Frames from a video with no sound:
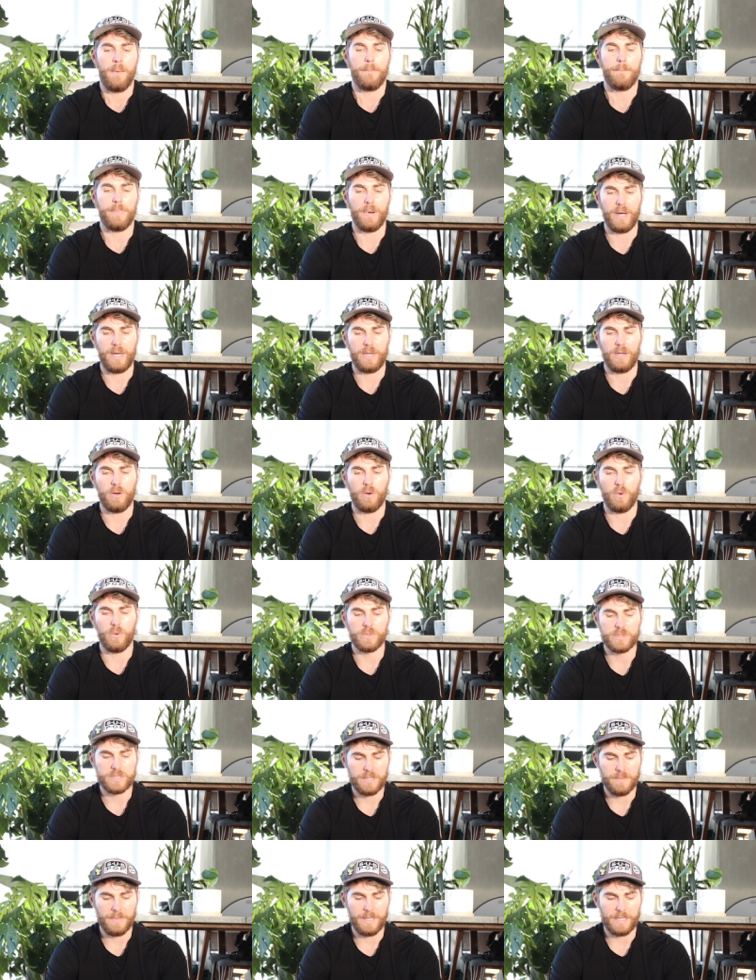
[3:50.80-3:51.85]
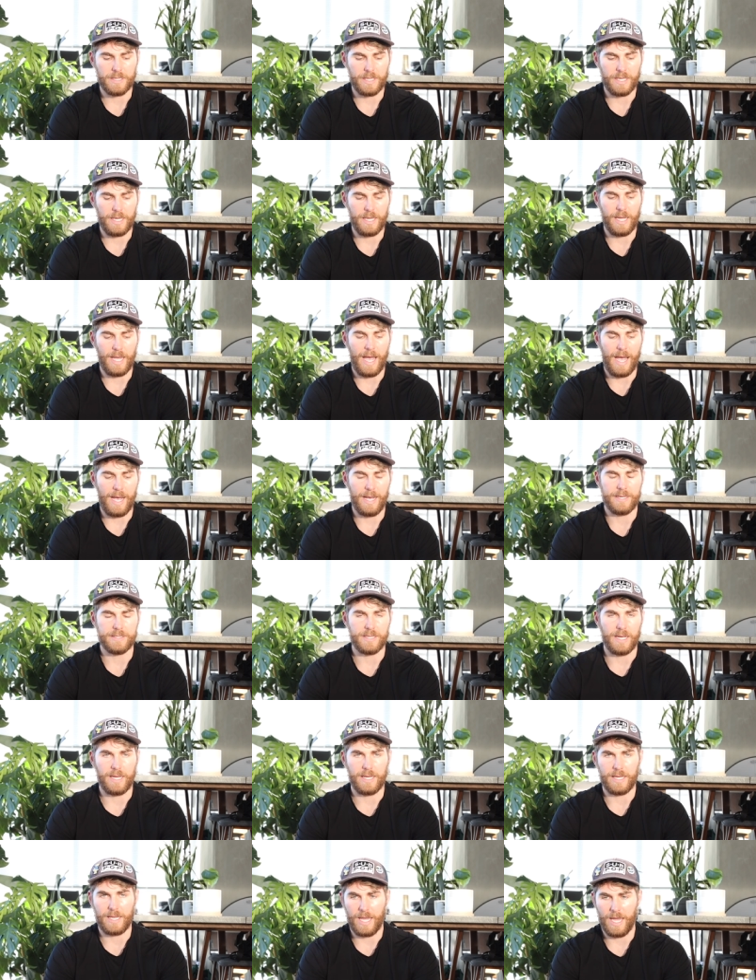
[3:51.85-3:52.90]
But ultimately, as
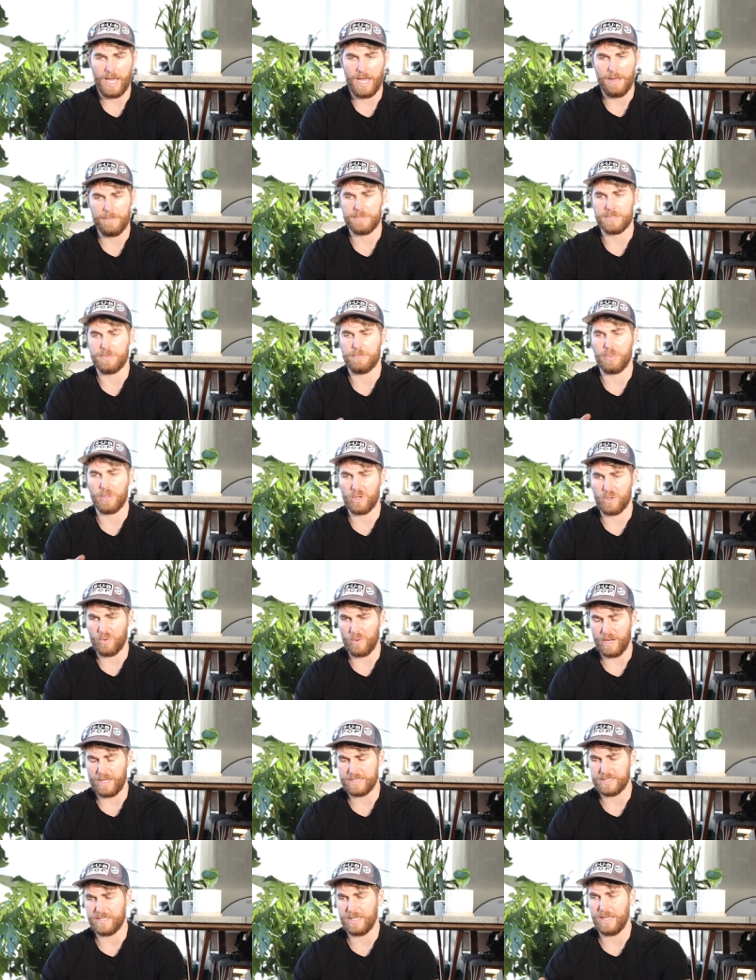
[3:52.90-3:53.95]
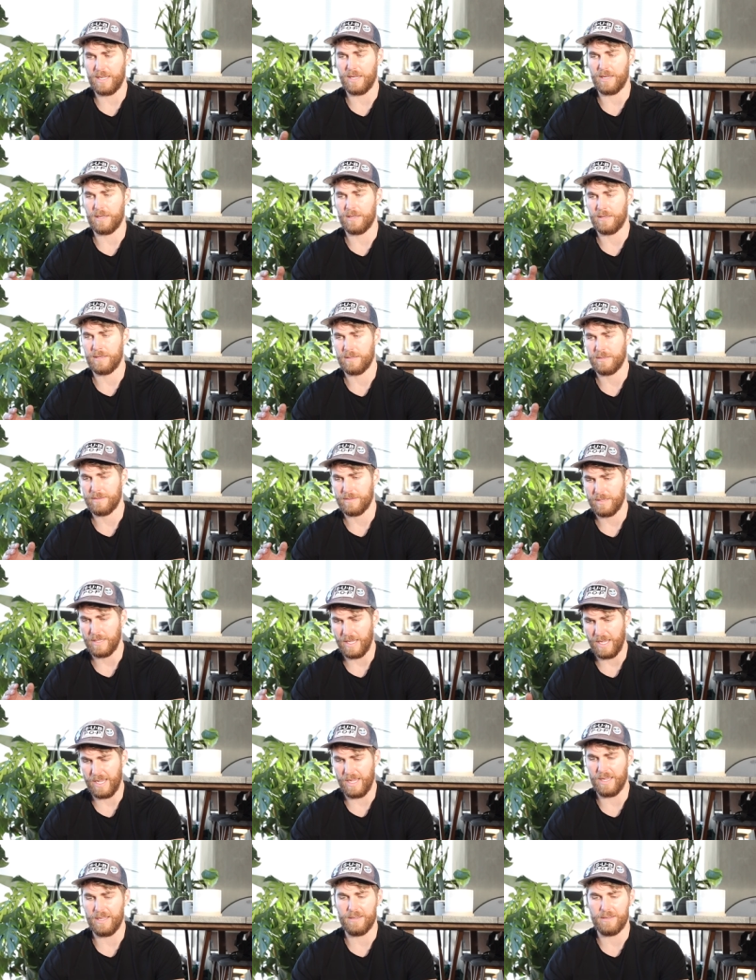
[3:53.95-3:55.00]
I kept progressing
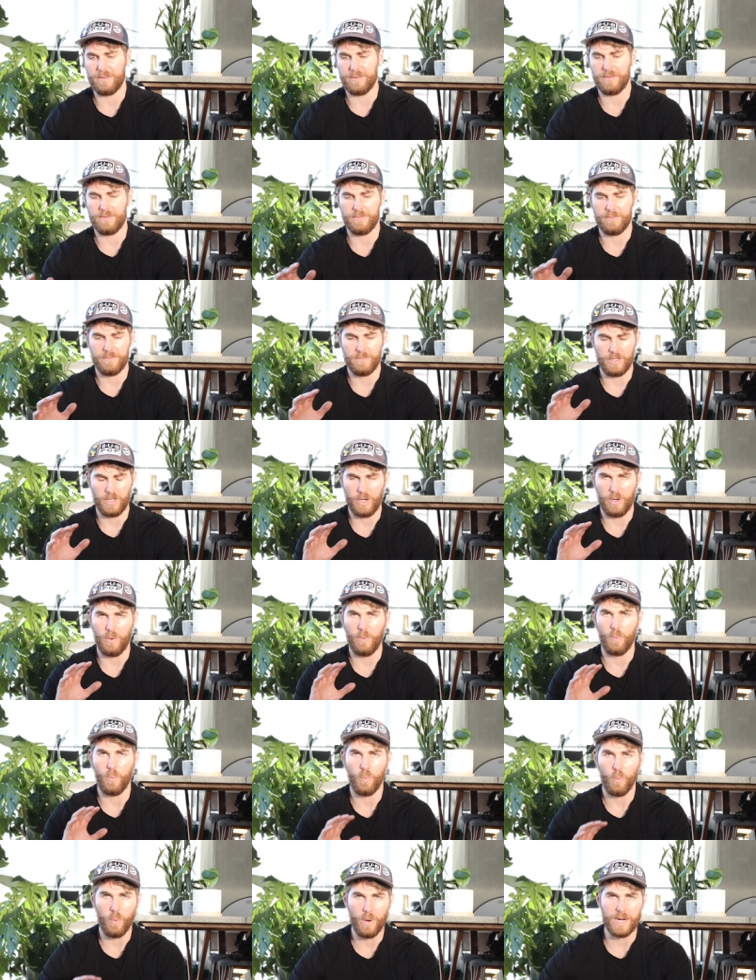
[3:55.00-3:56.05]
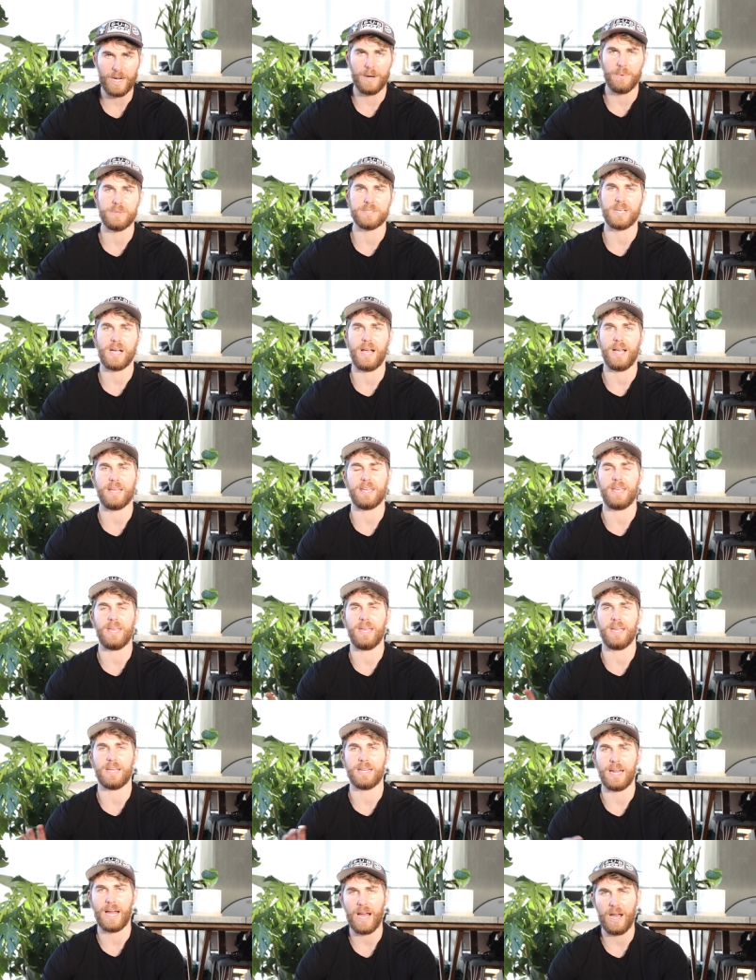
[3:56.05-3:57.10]
in, you know, what I was
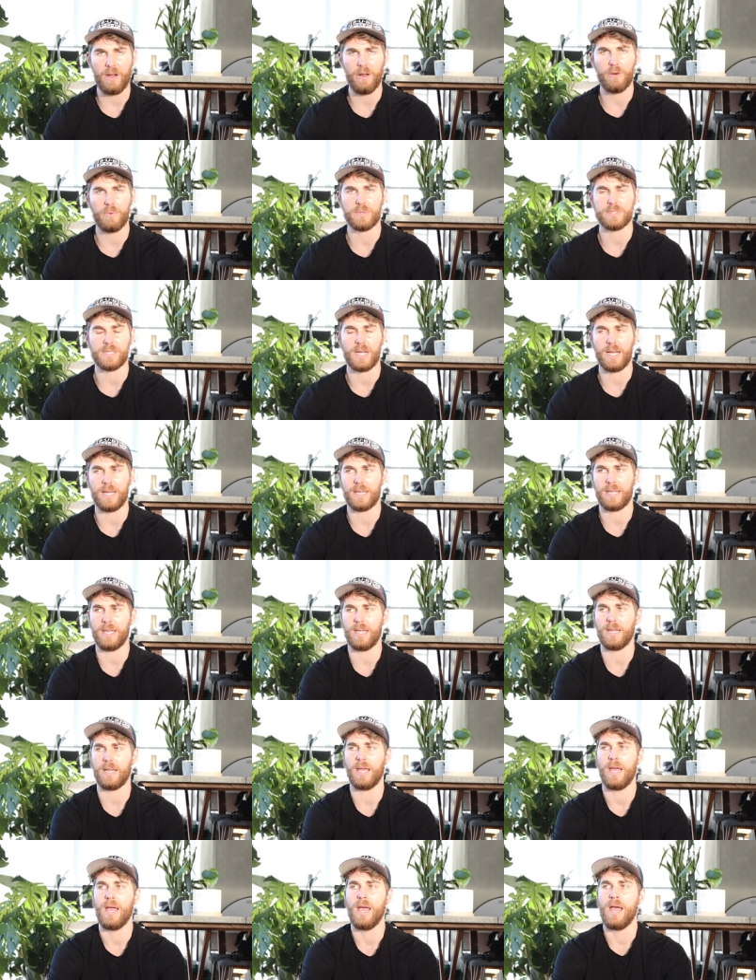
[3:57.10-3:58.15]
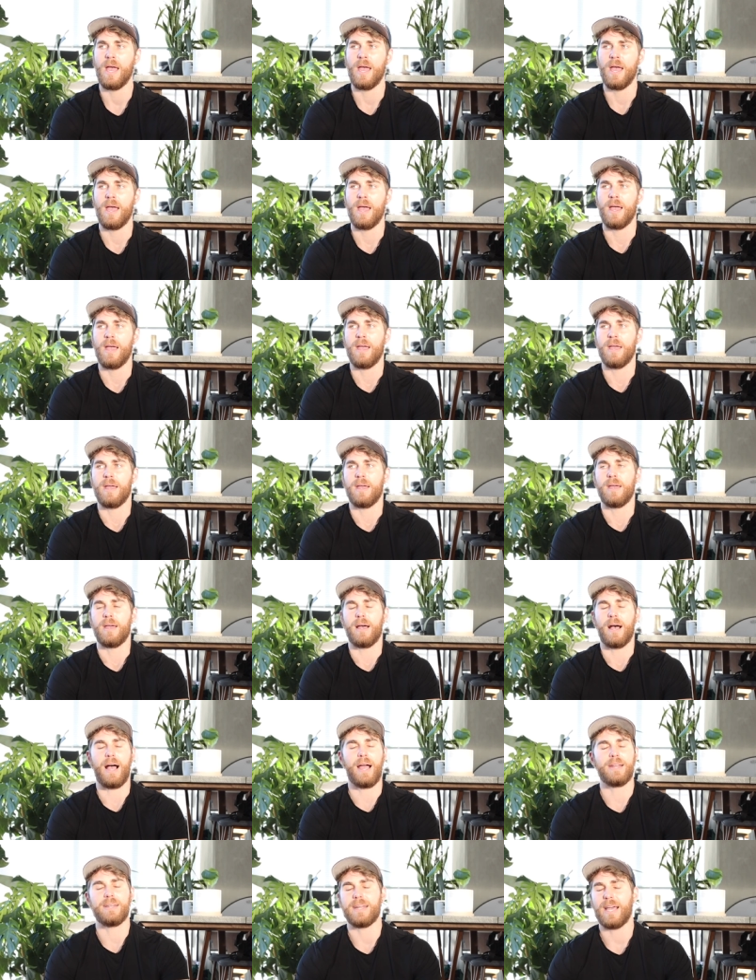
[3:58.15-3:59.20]
hiking and how I was hiking,
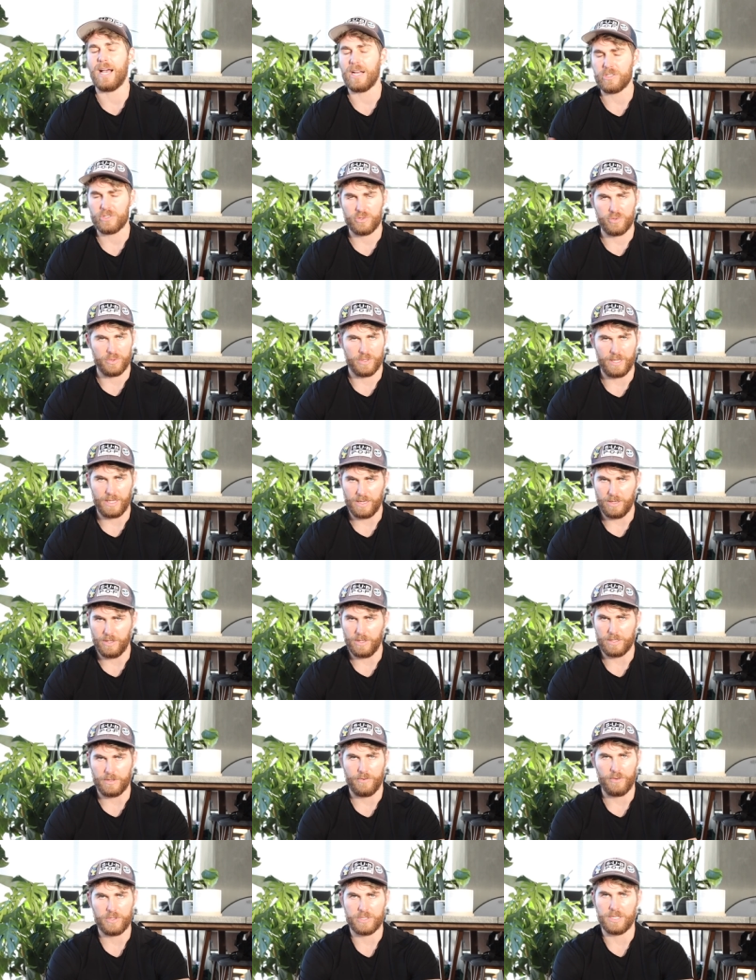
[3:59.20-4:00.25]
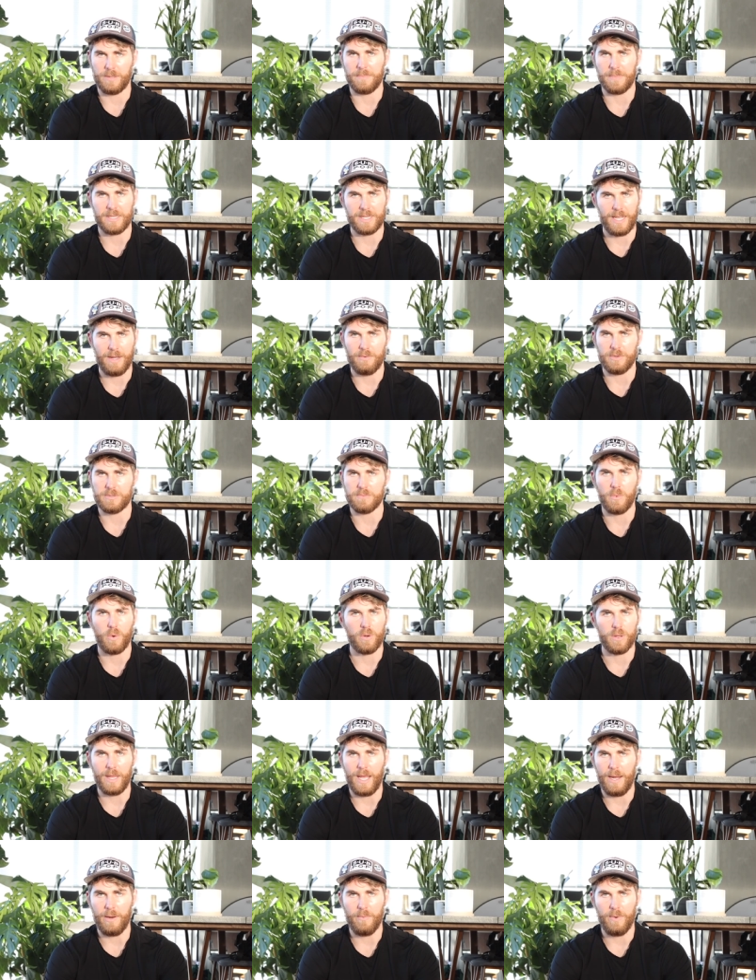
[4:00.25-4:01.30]
I naturally looked for something that was more
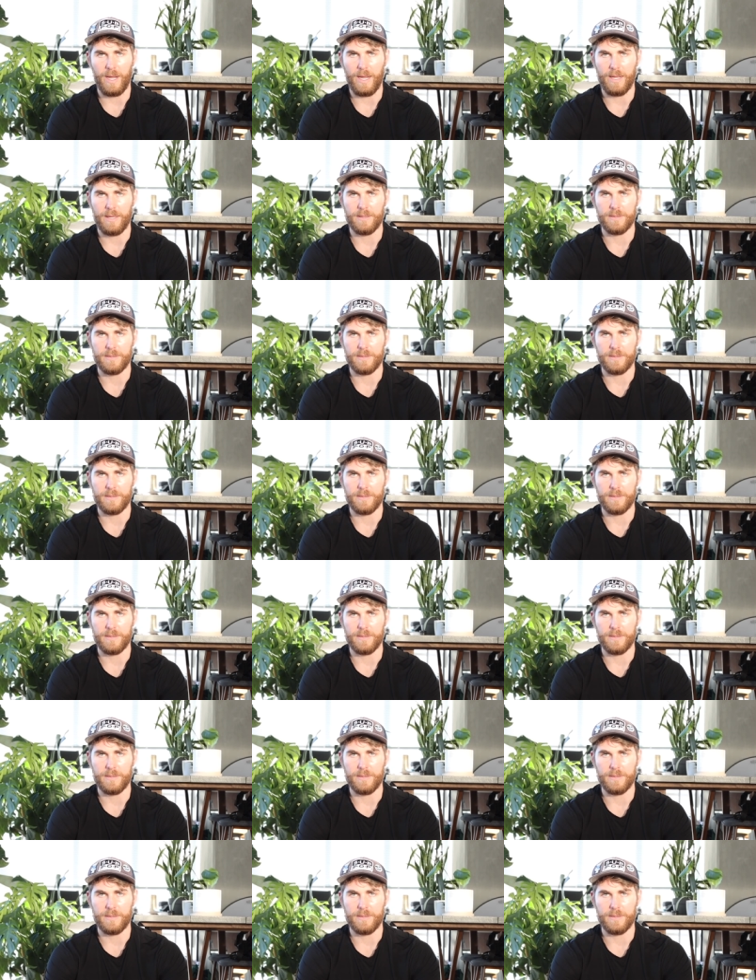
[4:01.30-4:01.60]
lightweight.